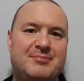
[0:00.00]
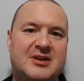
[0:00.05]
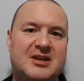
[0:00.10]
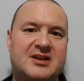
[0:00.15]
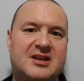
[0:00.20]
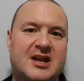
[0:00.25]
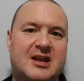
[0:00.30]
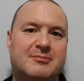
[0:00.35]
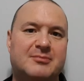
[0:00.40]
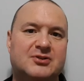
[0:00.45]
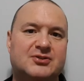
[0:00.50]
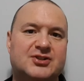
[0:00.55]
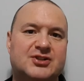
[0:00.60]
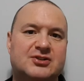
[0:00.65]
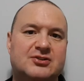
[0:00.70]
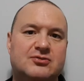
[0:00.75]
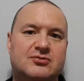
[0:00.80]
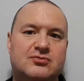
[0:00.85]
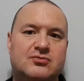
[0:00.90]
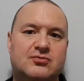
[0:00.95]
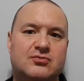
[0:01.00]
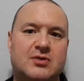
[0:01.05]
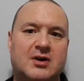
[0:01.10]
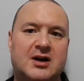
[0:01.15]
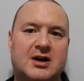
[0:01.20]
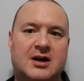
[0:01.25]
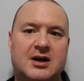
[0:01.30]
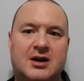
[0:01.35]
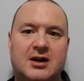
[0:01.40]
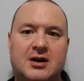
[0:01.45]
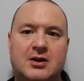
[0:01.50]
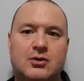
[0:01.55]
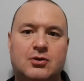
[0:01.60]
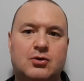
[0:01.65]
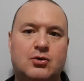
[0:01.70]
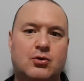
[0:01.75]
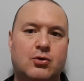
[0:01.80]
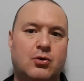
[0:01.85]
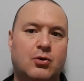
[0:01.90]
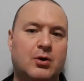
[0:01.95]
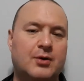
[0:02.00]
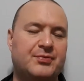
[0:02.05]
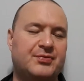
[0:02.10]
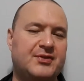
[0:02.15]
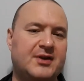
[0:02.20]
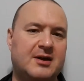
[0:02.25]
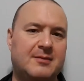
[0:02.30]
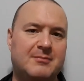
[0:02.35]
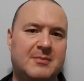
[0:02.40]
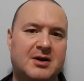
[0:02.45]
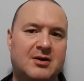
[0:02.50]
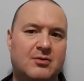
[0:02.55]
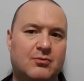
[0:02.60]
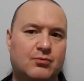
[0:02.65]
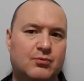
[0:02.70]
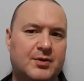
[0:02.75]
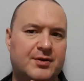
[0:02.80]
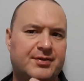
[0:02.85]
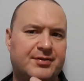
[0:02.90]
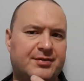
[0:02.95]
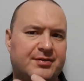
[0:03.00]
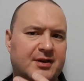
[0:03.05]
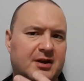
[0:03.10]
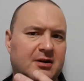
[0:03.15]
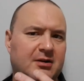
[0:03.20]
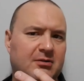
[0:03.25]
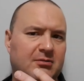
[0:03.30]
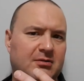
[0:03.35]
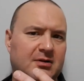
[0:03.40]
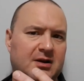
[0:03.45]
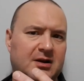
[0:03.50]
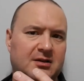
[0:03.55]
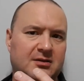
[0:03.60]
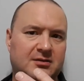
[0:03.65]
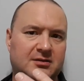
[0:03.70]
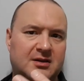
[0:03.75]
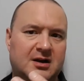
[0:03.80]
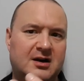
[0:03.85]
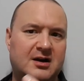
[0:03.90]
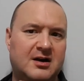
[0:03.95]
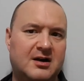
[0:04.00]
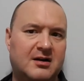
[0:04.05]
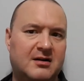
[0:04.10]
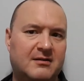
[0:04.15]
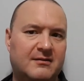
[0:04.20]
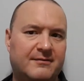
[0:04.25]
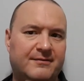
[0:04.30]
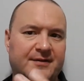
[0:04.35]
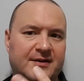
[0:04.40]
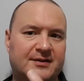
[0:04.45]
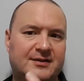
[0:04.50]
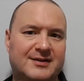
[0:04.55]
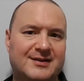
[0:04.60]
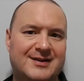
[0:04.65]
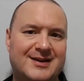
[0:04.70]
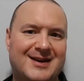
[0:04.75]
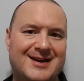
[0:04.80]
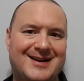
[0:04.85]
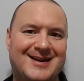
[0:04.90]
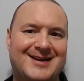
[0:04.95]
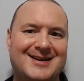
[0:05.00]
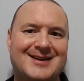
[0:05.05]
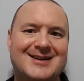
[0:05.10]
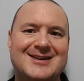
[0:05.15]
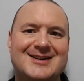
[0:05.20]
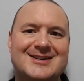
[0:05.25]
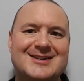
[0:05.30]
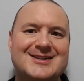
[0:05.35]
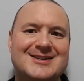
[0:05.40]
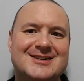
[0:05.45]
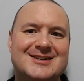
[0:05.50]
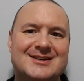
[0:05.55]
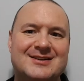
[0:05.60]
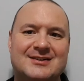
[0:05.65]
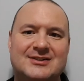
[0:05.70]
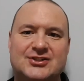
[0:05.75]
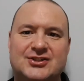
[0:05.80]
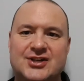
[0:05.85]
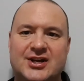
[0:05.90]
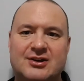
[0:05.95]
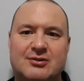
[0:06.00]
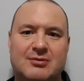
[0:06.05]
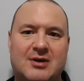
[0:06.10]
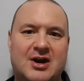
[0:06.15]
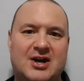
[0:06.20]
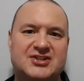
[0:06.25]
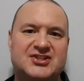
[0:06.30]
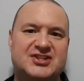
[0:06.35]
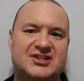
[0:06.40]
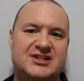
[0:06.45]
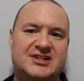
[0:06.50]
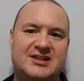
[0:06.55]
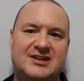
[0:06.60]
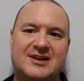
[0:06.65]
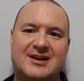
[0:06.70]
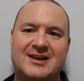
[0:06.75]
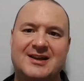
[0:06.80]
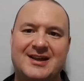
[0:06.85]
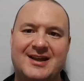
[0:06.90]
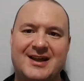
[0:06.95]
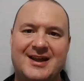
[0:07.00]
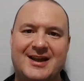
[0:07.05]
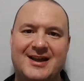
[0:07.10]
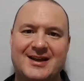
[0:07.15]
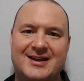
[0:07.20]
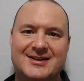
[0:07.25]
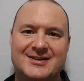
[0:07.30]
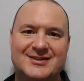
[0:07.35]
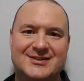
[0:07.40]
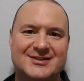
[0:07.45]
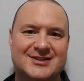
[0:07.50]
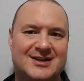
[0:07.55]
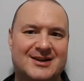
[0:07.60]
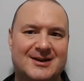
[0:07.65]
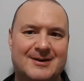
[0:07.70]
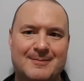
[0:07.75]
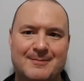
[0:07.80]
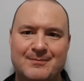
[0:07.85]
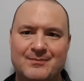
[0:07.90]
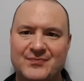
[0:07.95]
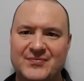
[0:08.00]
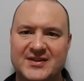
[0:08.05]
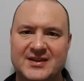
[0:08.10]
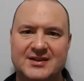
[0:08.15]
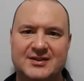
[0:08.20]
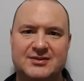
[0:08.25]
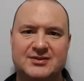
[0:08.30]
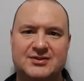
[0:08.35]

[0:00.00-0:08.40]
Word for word: being able to court them with their love and generosity and um,